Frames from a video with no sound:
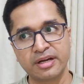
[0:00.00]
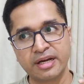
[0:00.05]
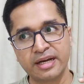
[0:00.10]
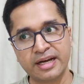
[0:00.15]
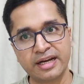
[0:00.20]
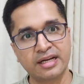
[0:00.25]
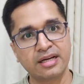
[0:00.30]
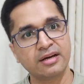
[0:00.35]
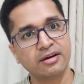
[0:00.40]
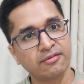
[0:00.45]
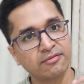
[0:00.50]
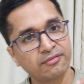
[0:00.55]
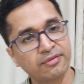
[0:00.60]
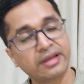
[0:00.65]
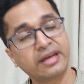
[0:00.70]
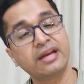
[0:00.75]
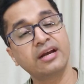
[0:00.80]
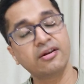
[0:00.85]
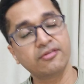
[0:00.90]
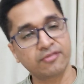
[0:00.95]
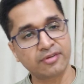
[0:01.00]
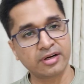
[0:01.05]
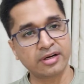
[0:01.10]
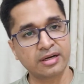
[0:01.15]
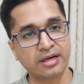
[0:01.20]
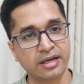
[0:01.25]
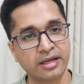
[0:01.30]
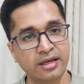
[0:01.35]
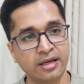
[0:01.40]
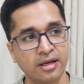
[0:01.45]
hit very
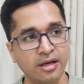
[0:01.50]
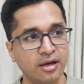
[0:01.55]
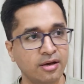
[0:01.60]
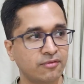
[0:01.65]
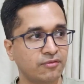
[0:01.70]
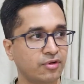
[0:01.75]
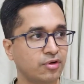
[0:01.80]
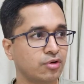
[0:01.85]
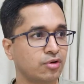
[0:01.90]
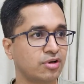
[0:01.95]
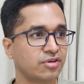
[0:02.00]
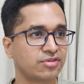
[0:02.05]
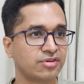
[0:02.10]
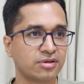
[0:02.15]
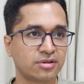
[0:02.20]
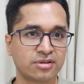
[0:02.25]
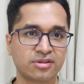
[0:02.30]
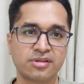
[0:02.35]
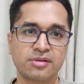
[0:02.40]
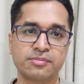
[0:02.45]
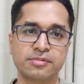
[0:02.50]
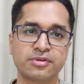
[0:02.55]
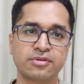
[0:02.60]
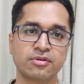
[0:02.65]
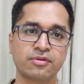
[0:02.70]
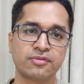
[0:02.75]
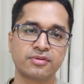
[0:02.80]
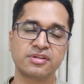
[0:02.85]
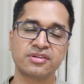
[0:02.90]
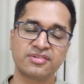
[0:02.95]
differently when you listen to this
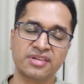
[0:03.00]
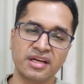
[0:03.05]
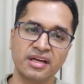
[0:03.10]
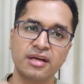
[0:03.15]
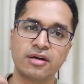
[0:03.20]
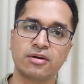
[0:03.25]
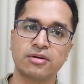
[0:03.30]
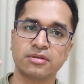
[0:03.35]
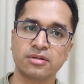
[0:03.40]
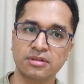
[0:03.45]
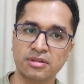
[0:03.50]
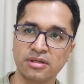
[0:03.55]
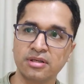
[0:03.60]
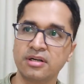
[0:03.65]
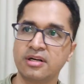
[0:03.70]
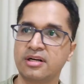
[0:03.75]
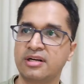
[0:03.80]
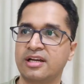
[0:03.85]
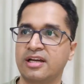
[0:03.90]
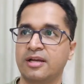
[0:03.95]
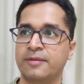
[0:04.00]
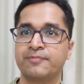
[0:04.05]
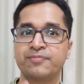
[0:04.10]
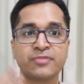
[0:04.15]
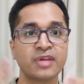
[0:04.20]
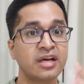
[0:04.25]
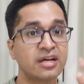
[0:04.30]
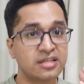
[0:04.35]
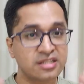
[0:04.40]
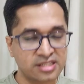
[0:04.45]
episode for the second or the third time.
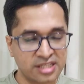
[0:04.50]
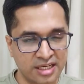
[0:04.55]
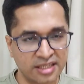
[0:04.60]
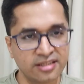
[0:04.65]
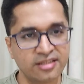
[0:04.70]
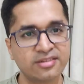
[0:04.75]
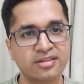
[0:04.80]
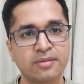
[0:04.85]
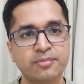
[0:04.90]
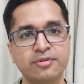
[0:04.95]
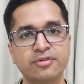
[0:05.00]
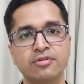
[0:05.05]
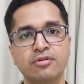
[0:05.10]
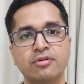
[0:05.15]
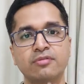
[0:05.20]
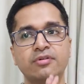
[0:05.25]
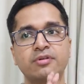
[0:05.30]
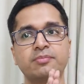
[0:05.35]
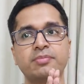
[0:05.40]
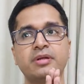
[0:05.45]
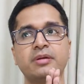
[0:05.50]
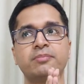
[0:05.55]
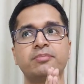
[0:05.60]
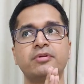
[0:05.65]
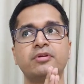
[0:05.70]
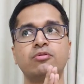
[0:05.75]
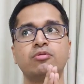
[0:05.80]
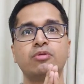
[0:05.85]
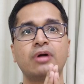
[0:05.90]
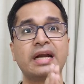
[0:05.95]
Share this episode with
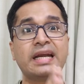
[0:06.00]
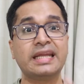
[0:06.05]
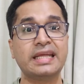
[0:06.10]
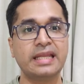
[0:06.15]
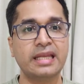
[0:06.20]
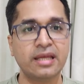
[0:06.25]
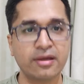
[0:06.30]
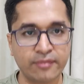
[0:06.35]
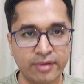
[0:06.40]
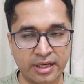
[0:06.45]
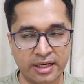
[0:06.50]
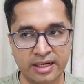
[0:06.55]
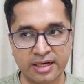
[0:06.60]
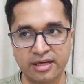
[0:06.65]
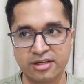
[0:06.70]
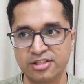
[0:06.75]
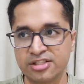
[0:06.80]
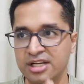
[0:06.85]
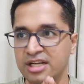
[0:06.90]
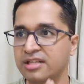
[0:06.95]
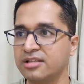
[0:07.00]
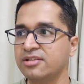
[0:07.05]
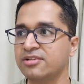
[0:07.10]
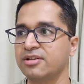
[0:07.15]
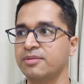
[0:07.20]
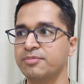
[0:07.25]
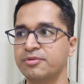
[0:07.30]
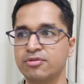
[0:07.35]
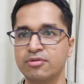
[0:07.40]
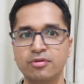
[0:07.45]
people who are dealing with debt. Share
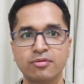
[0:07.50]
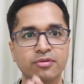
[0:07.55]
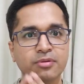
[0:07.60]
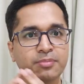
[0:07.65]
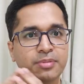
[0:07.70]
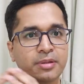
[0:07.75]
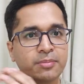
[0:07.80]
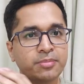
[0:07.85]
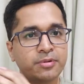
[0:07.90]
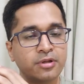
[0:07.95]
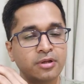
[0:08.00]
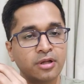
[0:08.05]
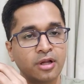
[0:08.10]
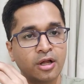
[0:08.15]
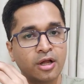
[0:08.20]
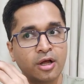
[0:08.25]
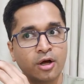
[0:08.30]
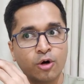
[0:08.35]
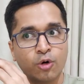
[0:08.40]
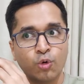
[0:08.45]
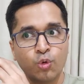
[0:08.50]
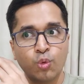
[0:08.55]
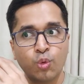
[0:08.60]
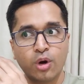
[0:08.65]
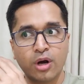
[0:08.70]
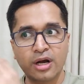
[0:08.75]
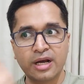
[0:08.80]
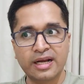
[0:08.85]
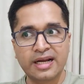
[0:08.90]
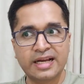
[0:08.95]
this episode with people
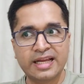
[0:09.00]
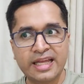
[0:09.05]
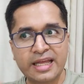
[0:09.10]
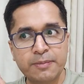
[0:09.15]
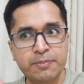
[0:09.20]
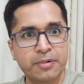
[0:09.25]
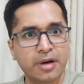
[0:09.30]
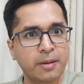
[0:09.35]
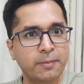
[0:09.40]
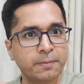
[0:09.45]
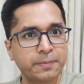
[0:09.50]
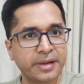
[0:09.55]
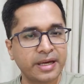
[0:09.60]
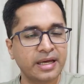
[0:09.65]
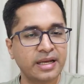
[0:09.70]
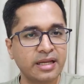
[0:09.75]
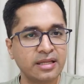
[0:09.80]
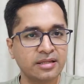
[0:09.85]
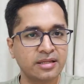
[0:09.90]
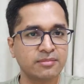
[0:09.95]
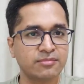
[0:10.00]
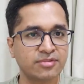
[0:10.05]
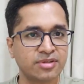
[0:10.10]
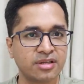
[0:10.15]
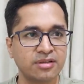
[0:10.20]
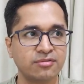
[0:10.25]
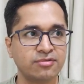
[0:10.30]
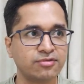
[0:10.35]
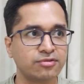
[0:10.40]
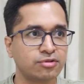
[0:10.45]
who keep comparing
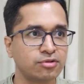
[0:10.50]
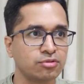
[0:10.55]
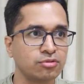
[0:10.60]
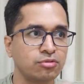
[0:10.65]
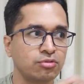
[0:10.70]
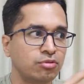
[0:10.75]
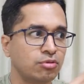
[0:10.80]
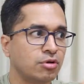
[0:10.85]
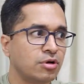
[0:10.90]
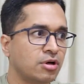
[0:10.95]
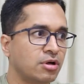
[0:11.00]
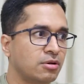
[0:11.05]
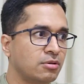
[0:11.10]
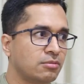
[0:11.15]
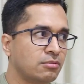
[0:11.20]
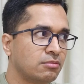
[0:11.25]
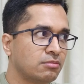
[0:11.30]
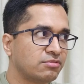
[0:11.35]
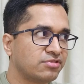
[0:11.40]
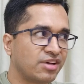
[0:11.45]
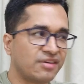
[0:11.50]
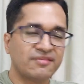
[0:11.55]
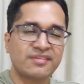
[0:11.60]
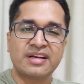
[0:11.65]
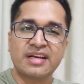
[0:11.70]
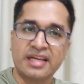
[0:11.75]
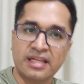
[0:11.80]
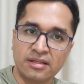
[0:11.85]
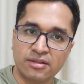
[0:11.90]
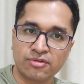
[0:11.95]
themselves to
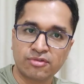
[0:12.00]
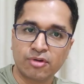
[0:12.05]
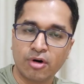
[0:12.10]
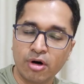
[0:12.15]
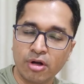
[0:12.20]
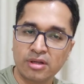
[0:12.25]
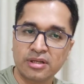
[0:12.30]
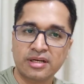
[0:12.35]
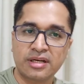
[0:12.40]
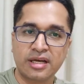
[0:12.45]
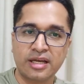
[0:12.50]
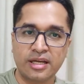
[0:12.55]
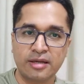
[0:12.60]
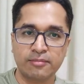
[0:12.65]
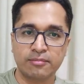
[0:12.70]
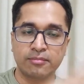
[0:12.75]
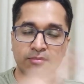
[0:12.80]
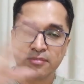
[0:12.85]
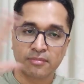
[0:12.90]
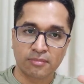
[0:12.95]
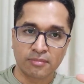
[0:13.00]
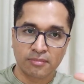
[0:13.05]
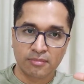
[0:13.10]
someone else all the time.